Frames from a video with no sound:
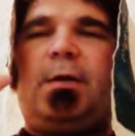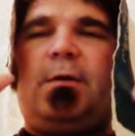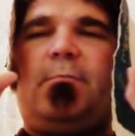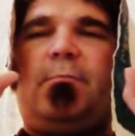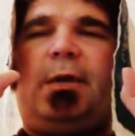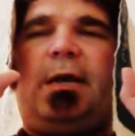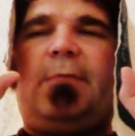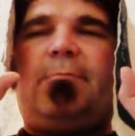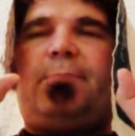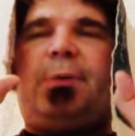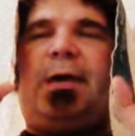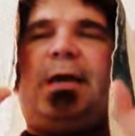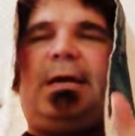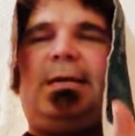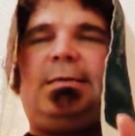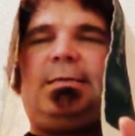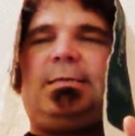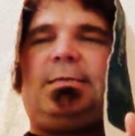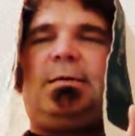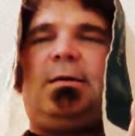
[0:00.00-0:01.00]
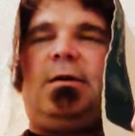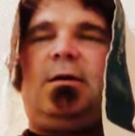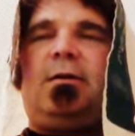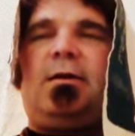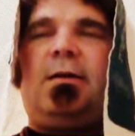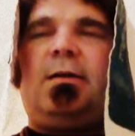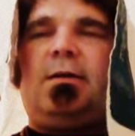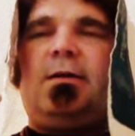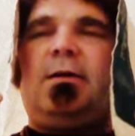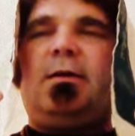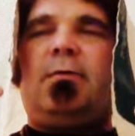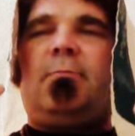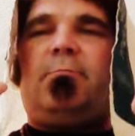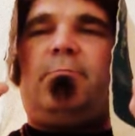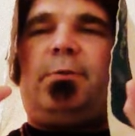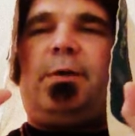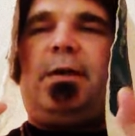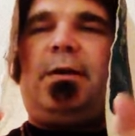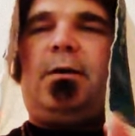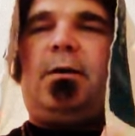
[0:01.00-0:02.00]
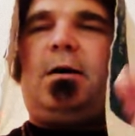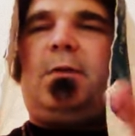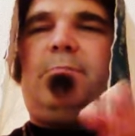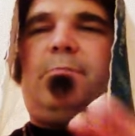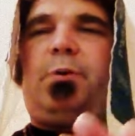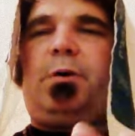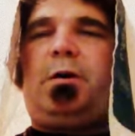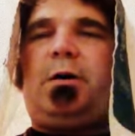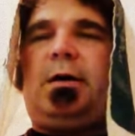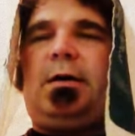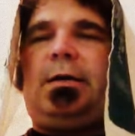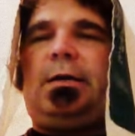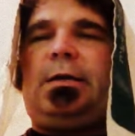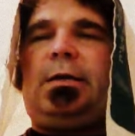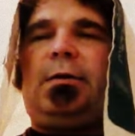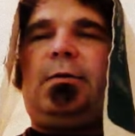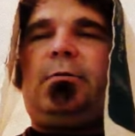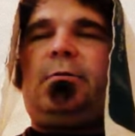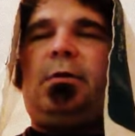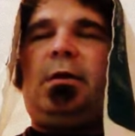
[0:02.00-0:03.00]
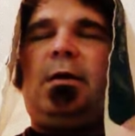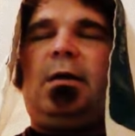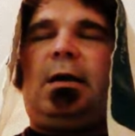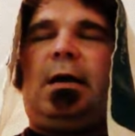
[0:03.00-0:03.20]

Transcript: May Pesach be upon you.